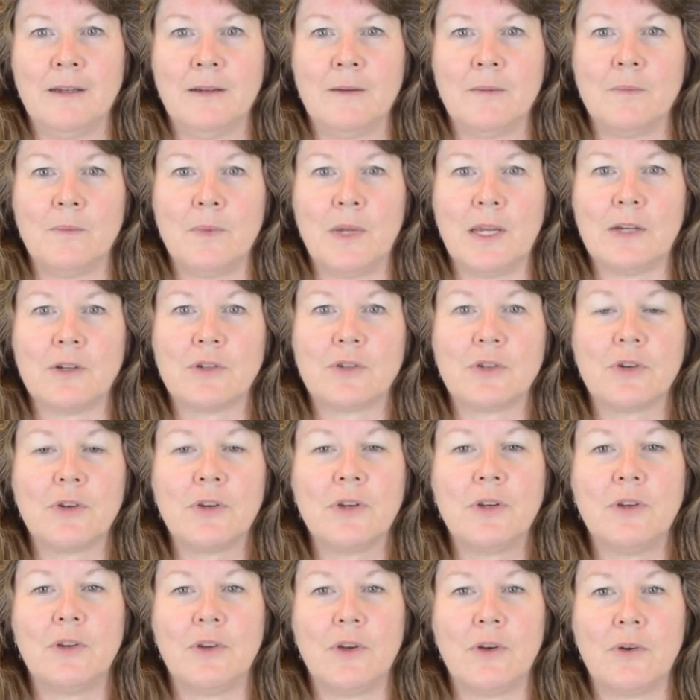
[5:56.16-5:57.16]
Make sure
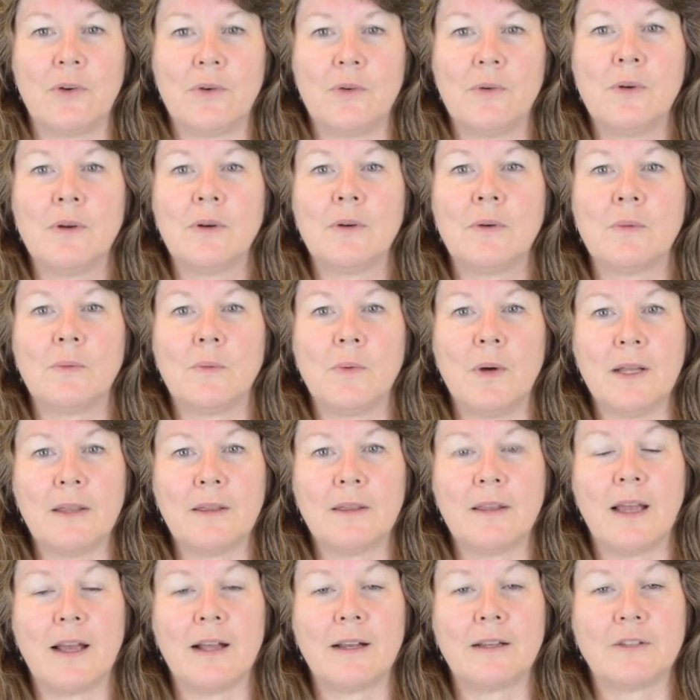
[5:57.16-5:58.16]
you know
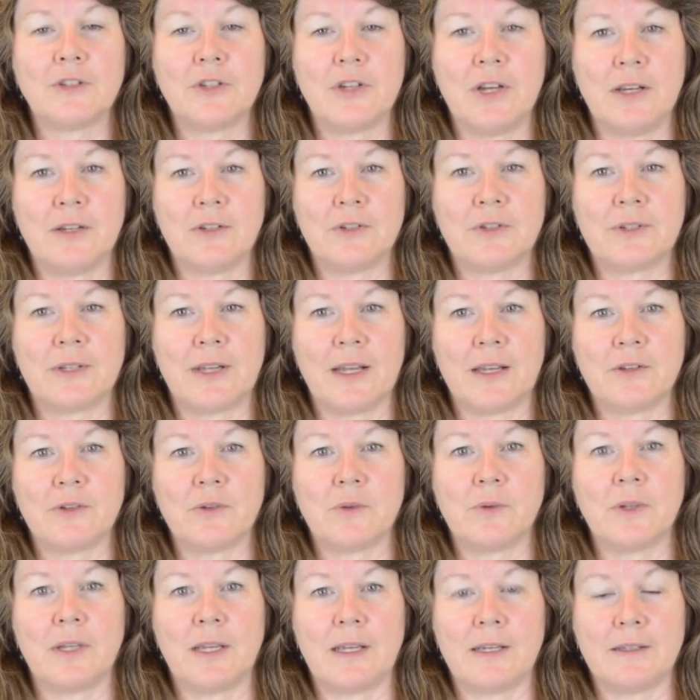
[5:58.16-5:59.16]
what that change
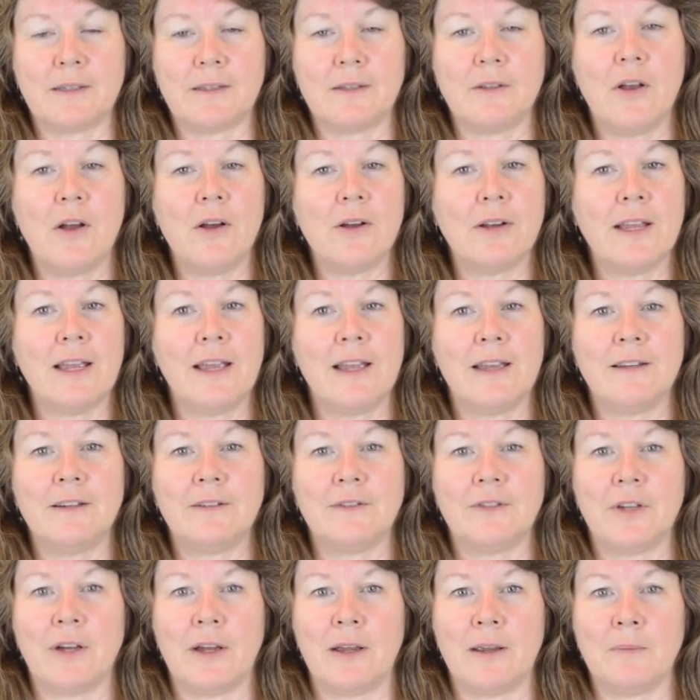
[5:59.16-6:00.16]
schedule is long ahead
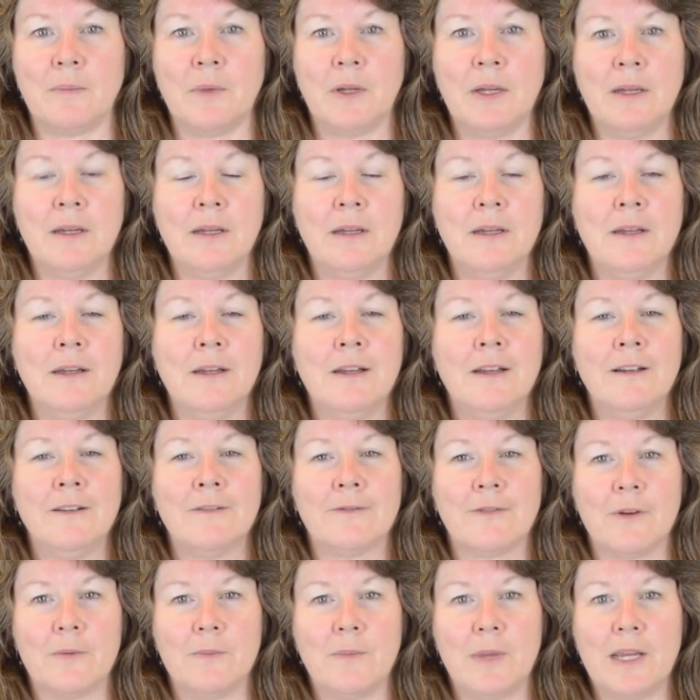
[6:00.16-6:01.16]
of time,
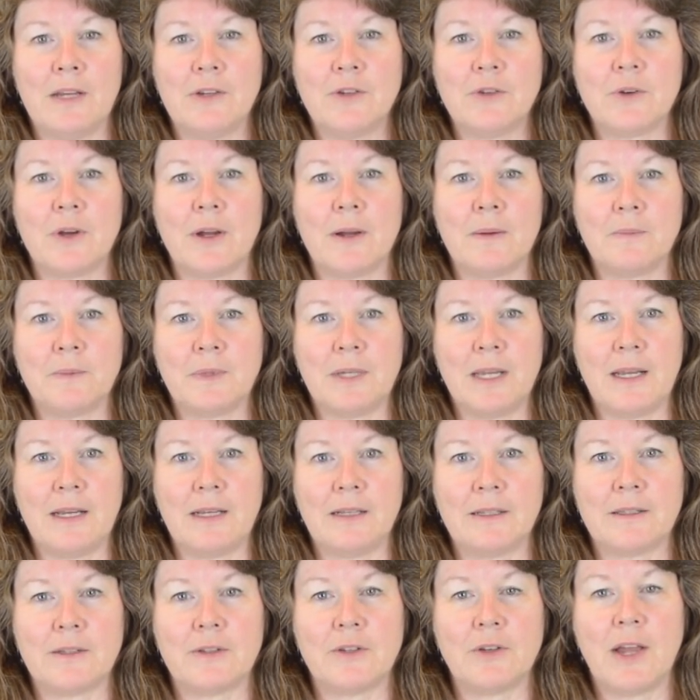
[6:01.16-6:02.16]
from major
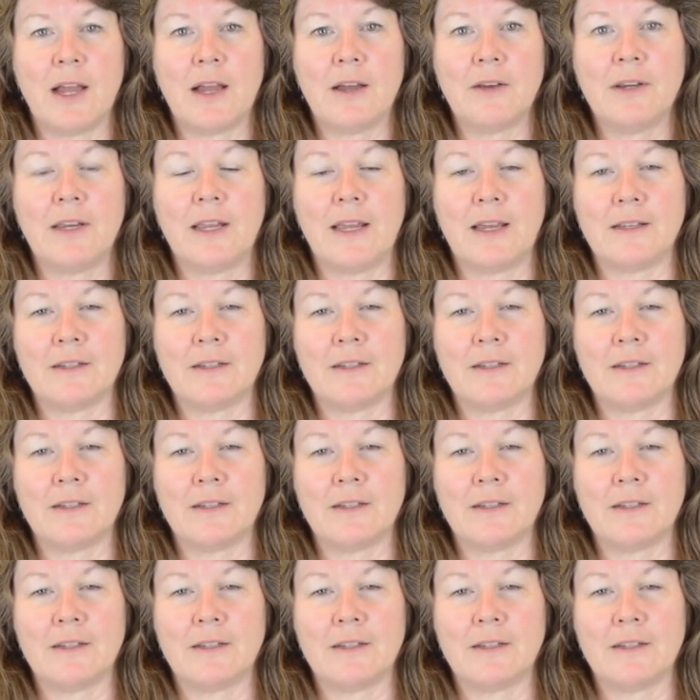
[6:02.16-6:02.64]
updates to how to get